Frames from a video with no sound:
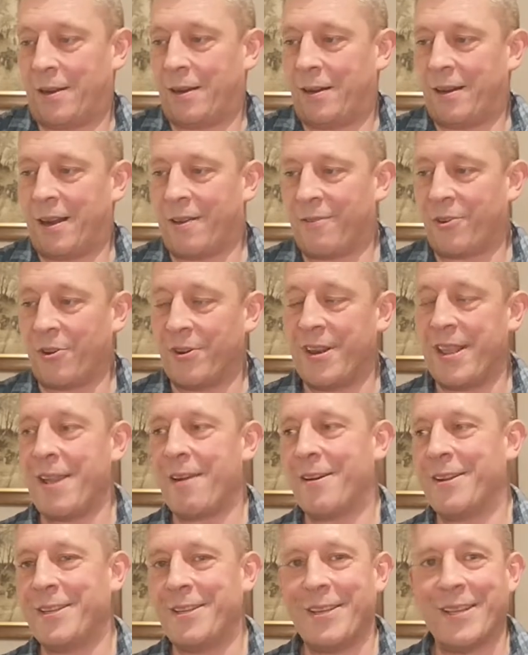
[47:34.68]
I've got no
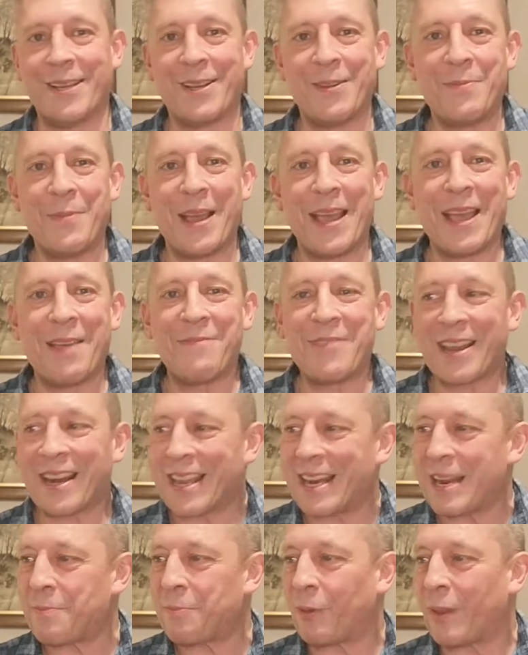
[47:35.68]
idea. But if you're
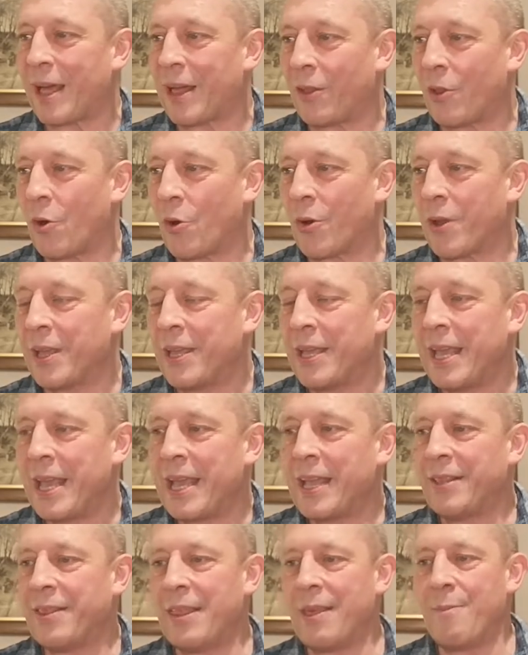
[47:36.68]
going to play along,
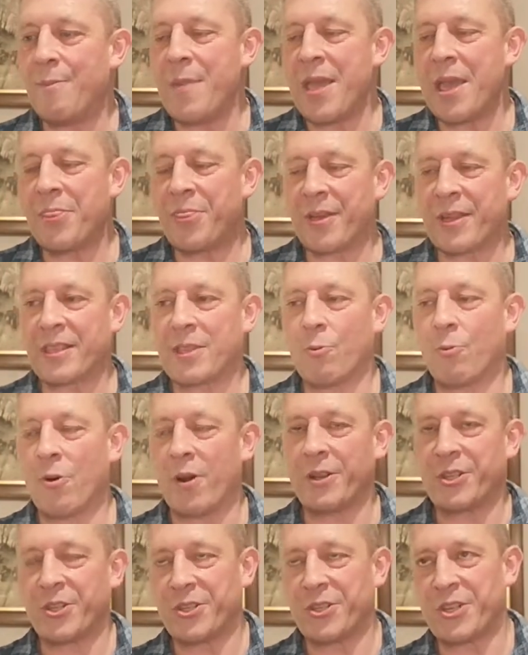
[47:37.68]
the main thing to
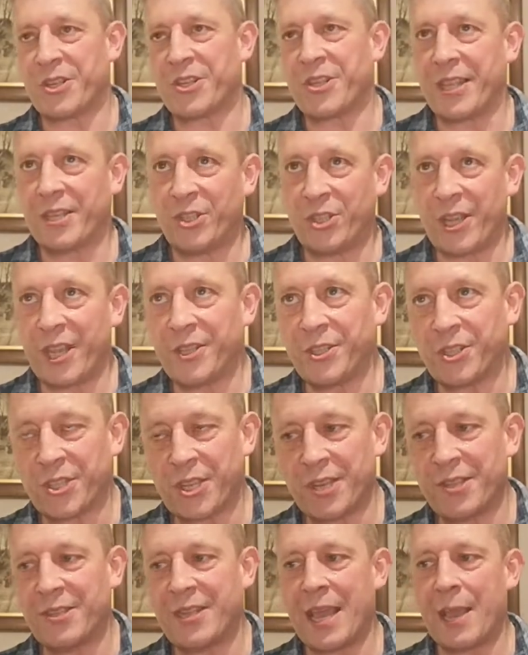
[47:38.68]
watch is just the changes
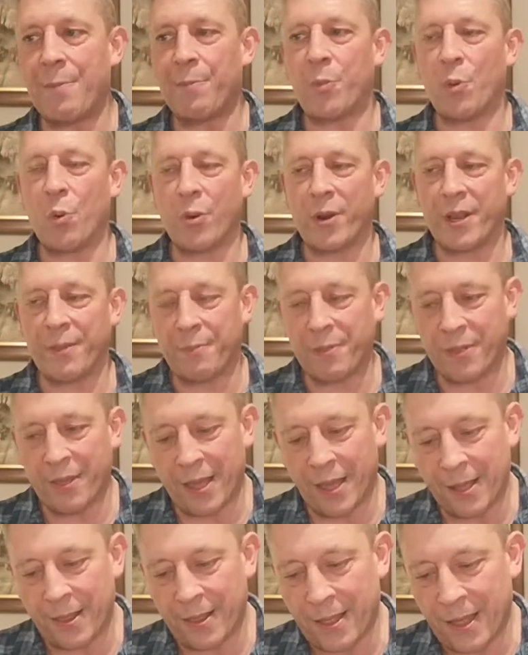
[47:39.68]
in tempo and
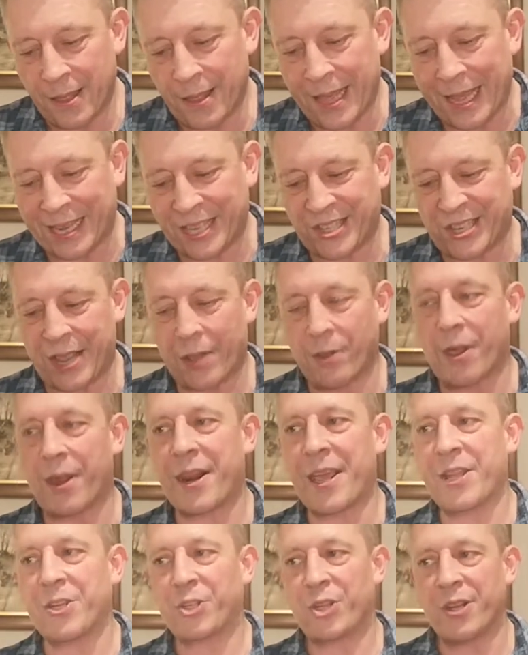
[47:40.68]
the
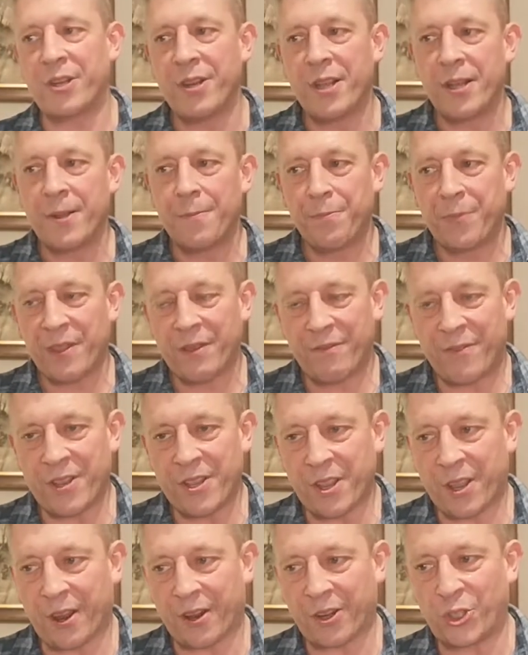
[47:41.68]
acceleration when you
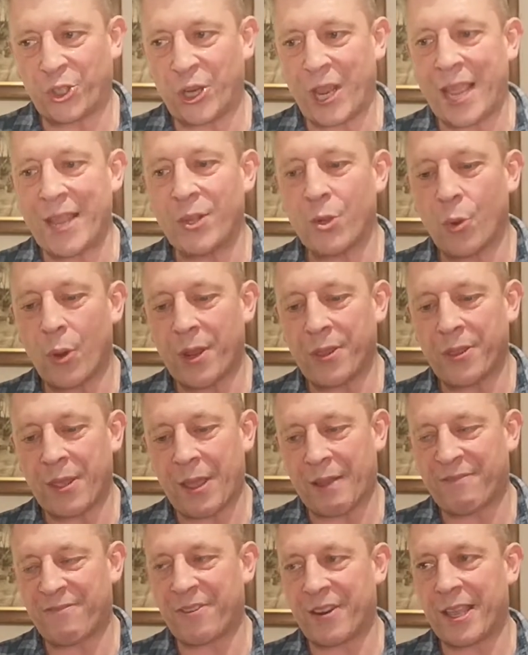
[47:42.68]
crescendo into a
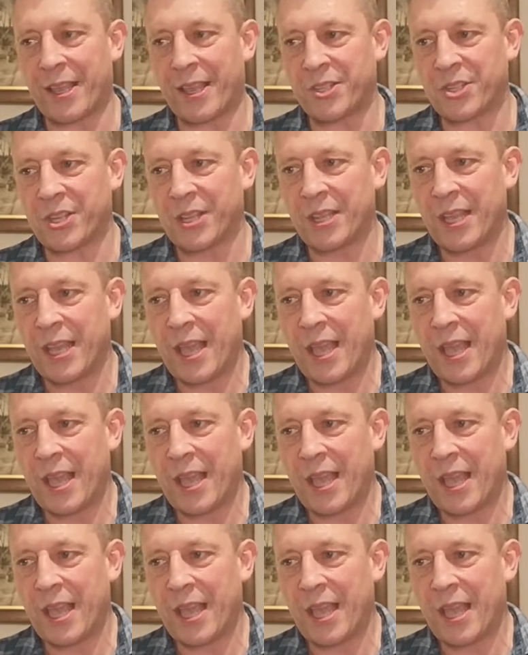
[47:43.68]
phrase.